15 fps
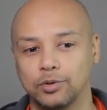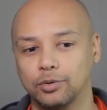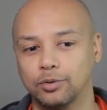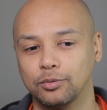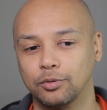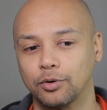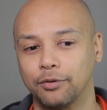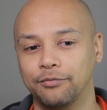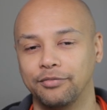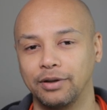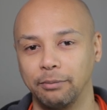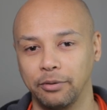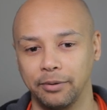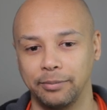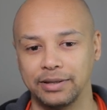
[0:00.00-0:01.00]
to
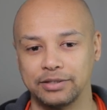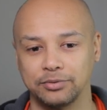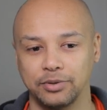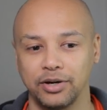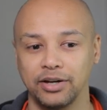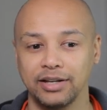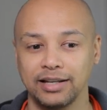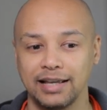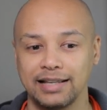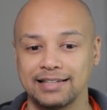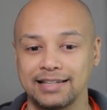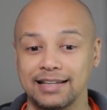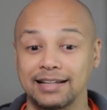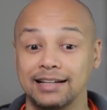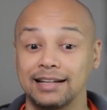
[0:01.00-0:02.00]
confirm your password and
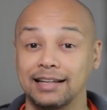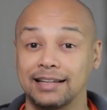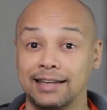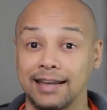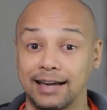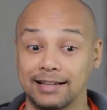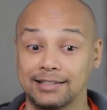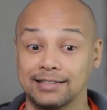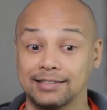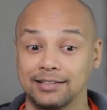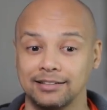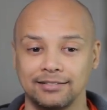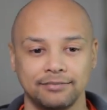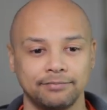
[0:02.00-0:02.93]
then click next.